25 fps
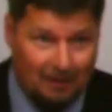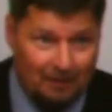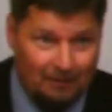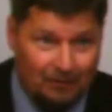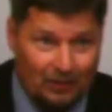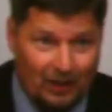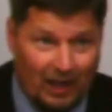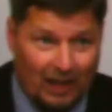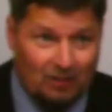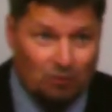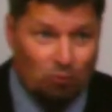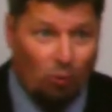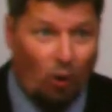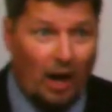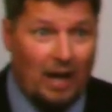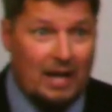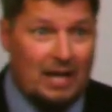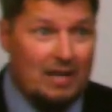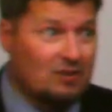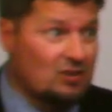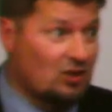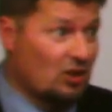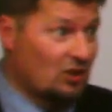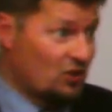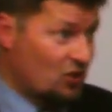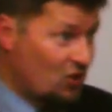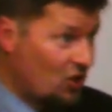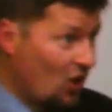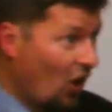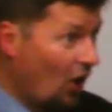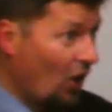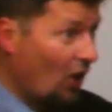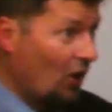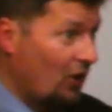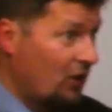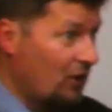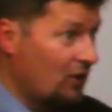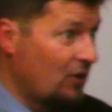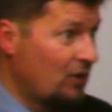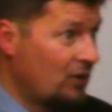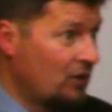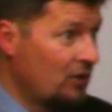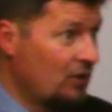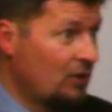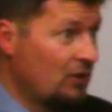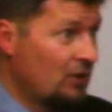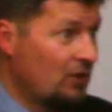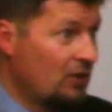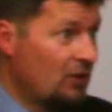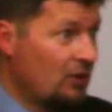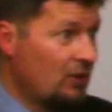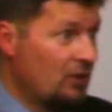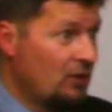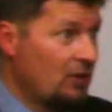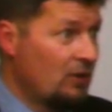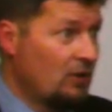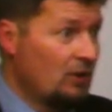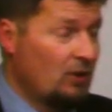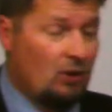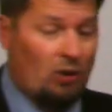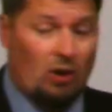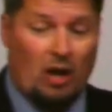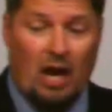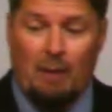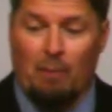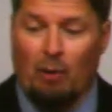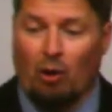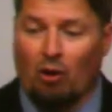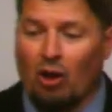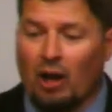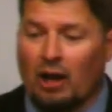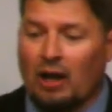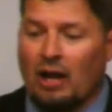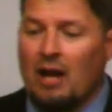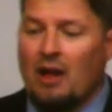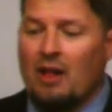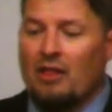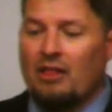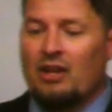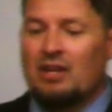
That's why he's concerned. Okay, but look,